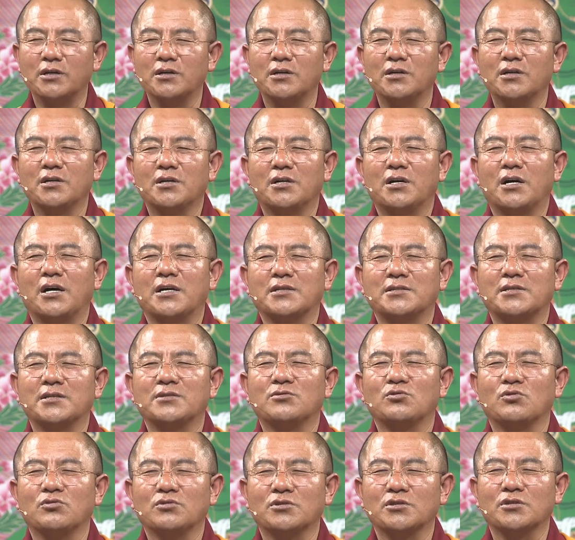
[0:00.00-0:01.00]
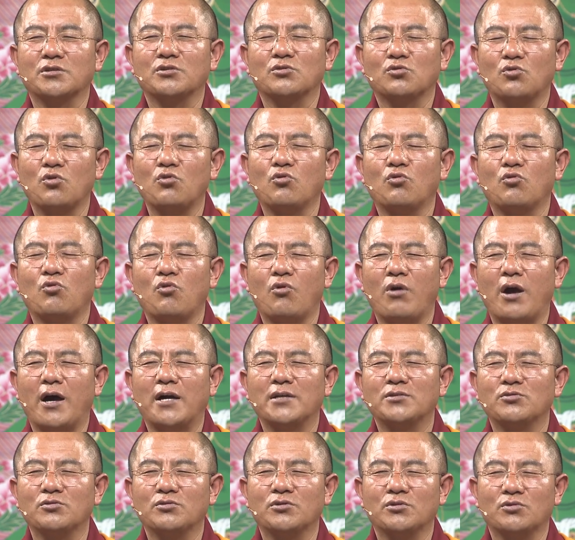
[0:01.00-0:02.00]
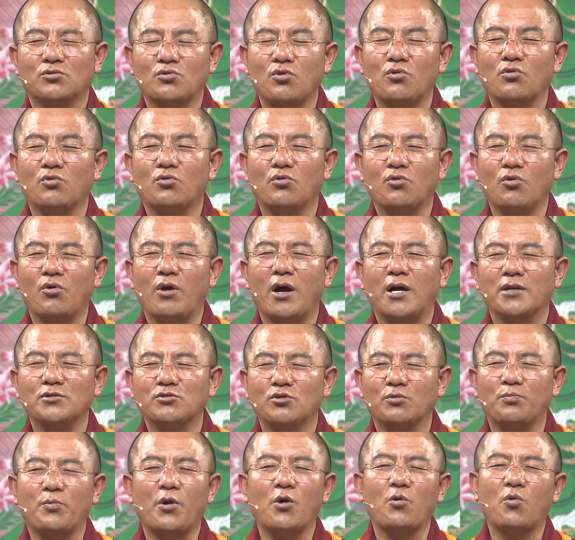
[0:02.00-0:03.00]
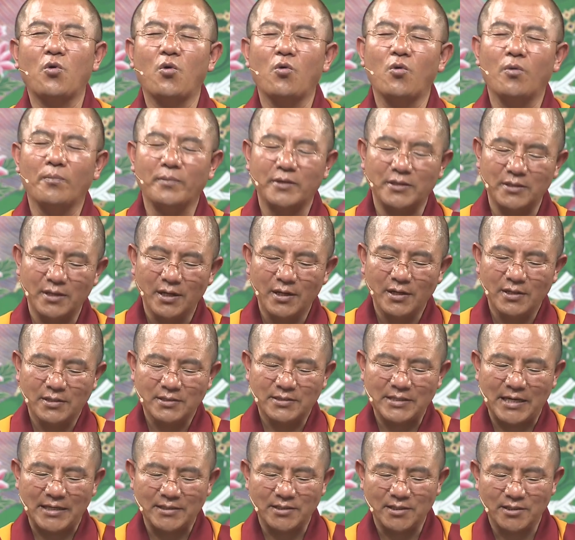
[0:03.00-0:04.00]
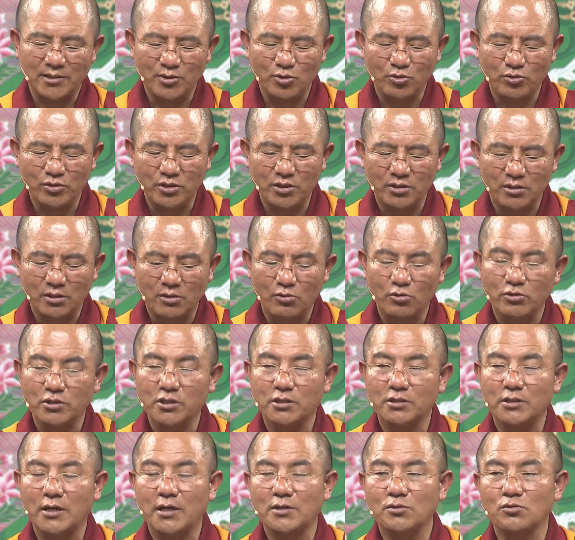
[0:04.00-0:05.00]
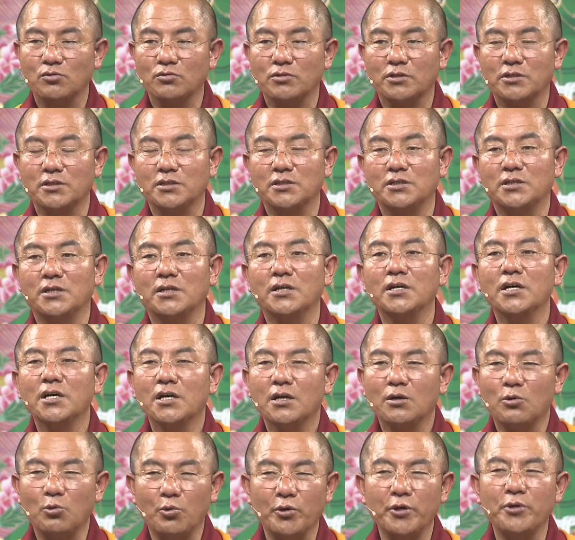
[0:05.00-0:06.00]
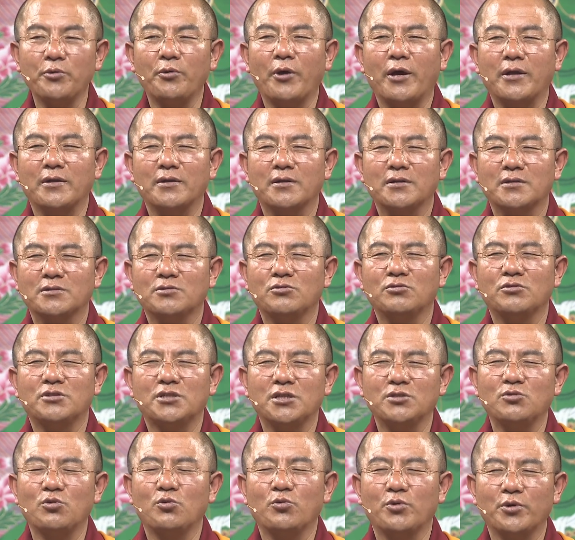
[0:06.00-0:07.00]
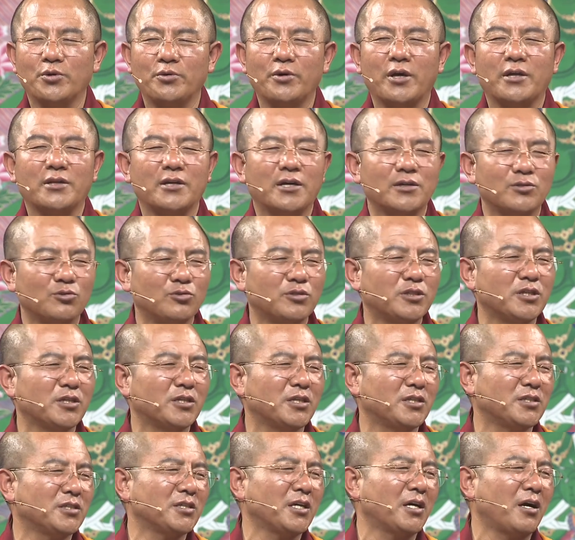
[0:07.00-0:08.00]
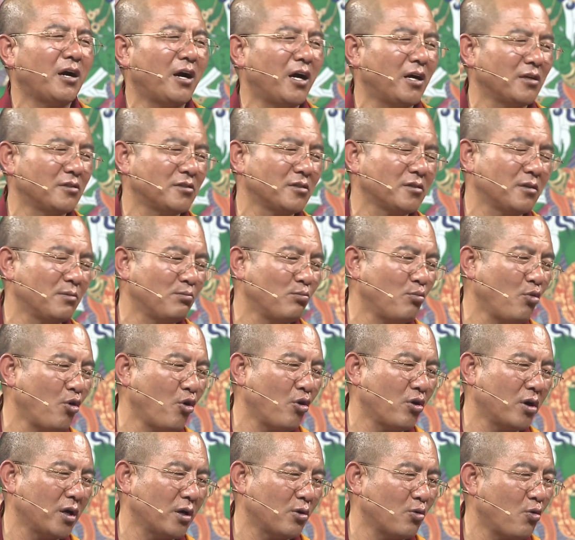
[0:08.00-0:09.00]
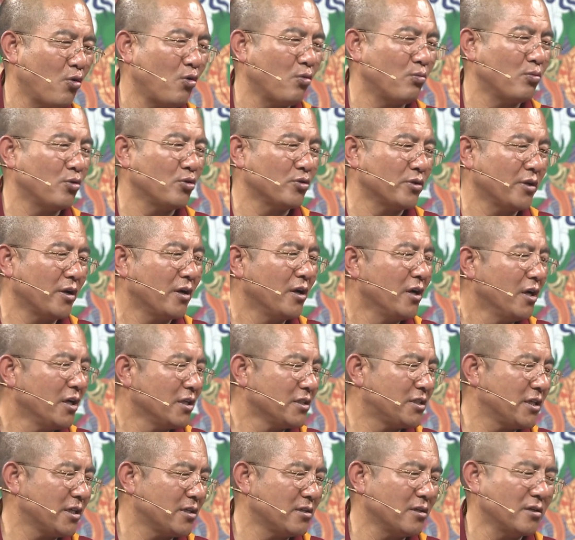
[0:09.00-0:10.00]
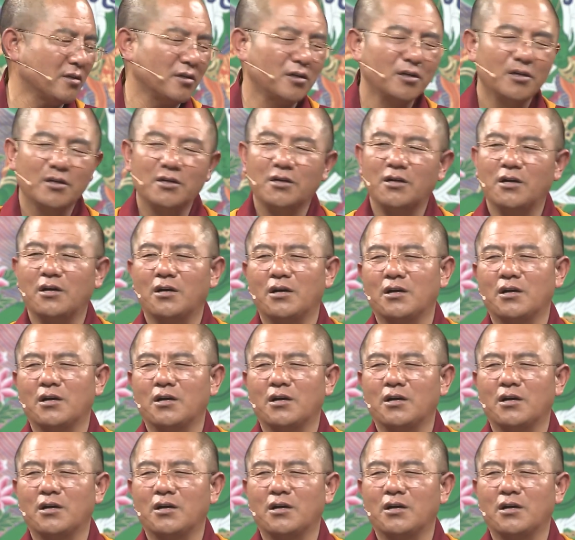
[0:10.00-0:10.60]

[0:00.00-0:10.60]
To continue with what we have been discussing, praying to Tara can help to overcome lots of sufferings, including unfavorable conditions occurred in our practice.